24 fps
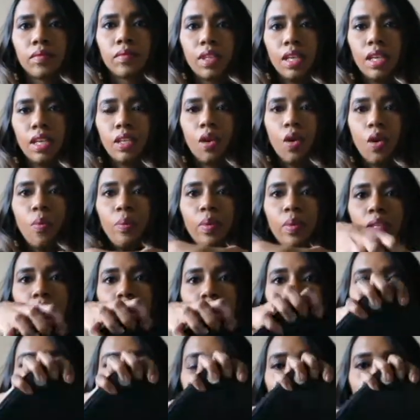It opens
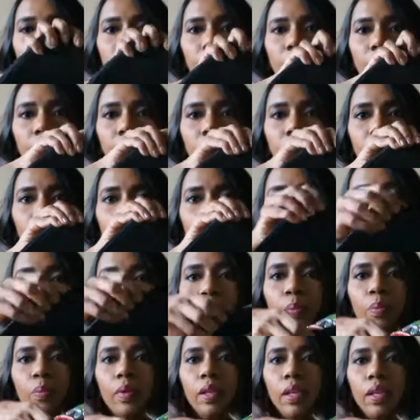with a magnetic closure
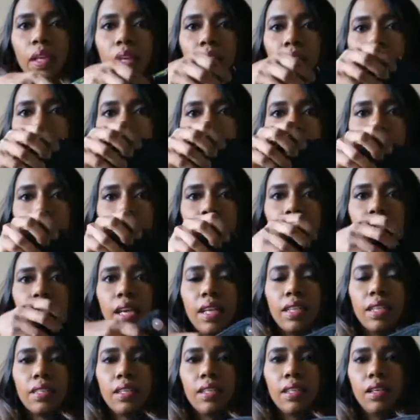opening, and it
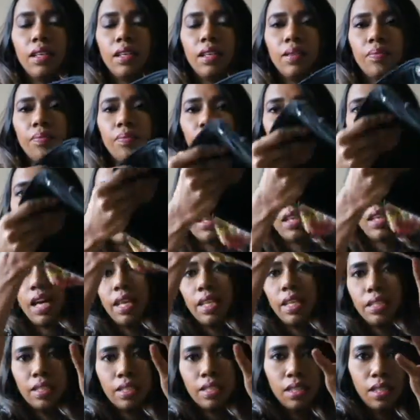has a
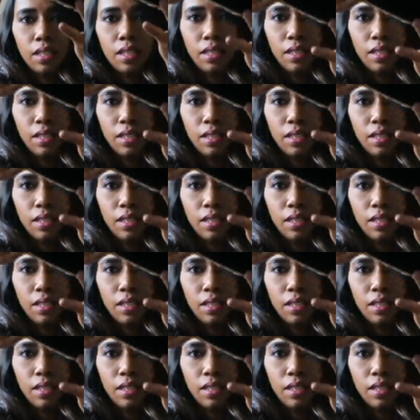nice